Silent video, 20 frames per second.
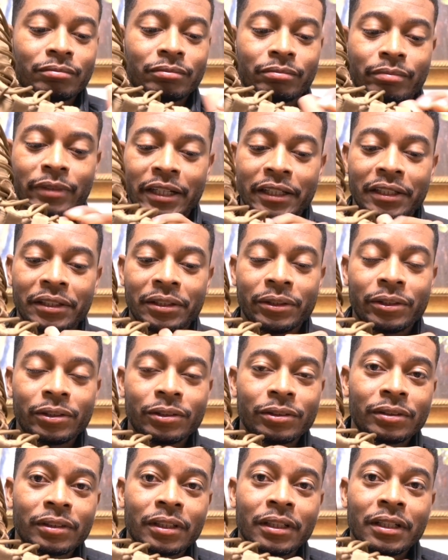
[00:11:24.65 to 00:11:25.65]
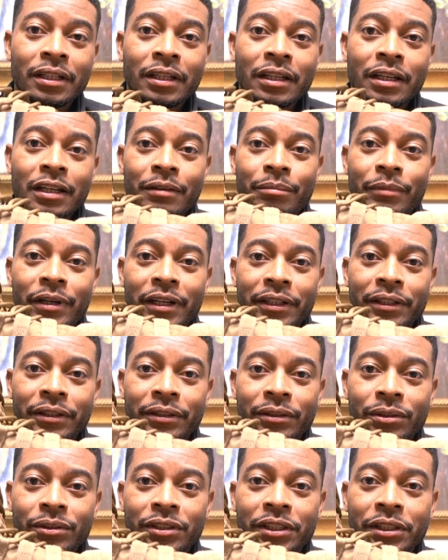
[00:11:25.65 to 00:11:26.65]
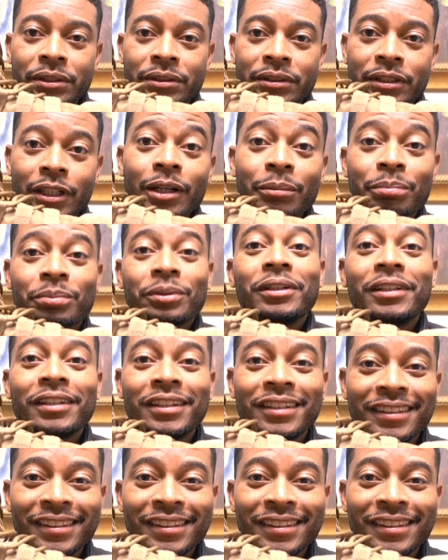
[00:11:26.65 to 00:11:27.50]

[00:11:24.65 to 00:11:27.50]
my heel healed up,